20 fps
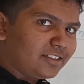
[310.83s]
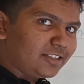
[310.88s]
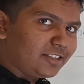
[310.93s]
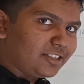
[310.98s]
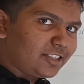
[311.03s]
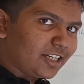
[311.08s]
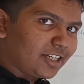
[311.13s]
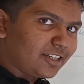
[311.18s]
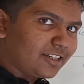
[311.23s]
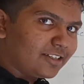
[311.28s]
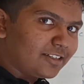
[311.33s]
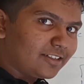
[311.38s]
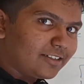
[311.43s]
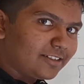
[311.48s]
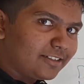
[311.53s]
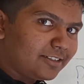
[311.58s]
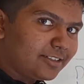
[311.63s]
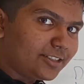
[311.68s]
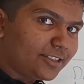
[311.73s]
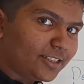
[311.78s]
Check.
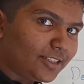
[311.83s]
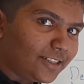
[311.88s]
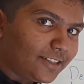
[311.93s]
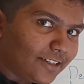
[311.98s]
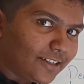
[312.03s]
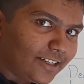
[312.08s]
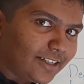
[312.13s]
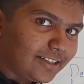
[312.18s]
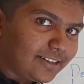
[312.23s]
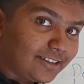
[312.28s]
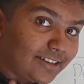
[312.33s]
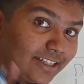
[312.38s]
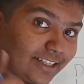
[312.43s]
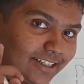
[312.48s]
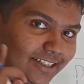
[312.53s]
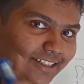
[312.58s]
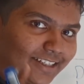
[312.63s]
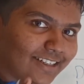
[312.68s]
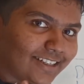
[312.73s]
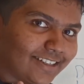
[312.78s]

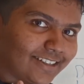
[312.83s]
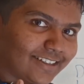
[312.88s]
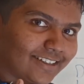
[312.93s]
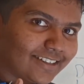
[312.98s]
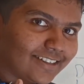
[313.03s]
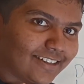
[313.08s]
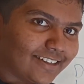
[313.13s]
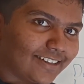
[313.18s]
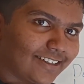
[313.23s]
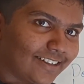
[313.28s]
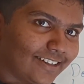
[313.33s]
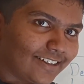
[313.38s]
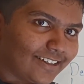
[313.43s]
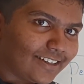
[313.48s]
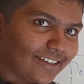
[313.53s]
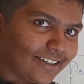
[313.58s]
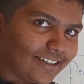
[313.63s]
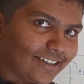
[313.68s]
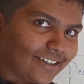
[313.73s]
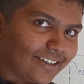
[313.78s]
Think.
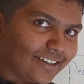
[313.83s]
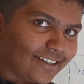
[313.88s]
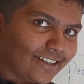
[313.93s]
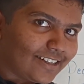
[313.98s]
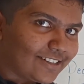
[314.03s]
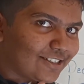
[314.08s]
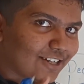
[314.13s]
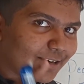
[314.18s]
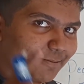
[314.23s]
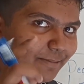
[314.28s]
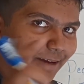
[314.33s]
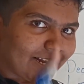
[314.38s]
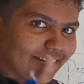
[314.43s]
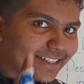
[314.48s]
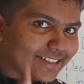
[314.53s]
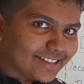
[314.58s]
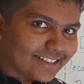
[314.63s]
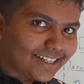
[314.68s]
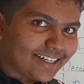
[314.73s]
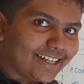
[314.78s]
It's not
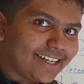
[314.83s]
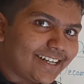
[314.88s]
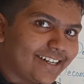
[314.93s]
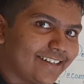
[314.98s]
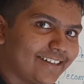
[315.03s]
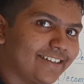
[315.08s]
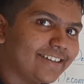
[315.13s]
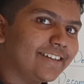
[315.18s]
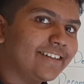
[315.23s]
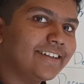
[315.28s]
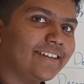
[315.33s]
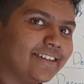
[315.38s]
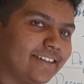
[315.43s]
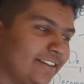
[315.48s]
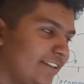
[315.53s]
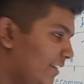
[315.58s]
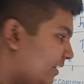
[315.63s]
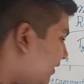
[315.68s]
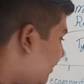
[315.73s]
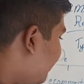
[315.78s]
balanced, right?
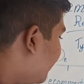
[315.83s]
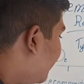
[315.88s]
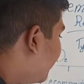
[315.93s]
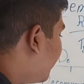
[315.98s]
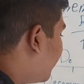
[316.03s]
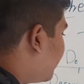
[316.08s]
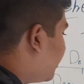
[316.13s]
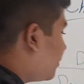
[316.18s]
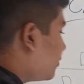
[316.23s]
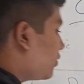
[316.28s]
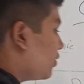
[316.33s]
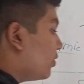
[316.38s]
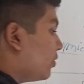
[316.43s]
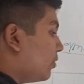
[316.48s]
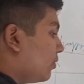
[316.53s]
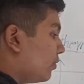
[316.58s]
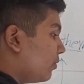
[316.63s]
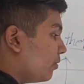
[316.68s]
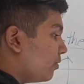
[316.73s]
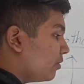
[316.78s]

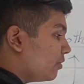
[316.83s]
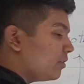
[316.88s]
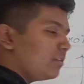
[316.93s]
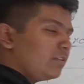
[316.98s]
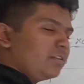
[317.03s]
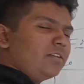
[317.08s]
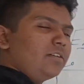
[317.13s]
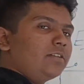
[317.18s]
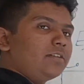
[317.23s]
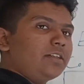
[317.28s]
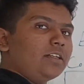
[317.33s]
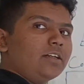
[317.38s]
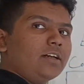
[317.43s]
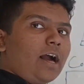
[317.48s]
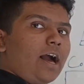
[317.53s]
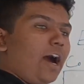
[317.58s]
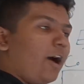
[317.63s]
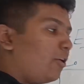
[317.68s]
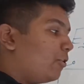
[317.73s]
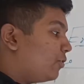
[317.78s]
So think
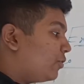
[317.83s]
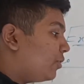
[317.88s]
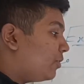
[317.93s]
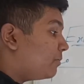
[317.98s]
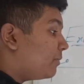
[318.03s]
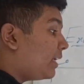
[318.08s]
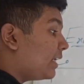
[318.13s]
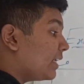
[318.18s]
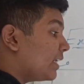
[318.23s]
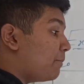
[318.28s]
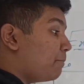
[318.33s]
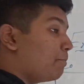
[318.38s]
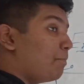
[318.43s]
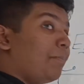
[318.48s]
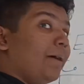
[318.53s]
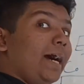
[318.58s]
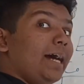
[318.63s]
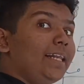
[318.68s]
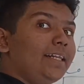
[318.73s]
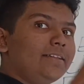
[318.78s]
how to make it
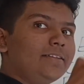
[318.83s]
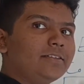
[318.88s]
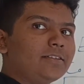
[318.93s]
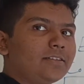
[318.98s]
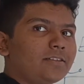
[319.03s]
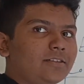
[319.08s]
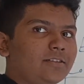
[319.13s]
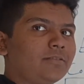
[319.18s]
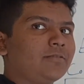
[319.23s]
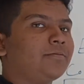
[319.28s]
balanced.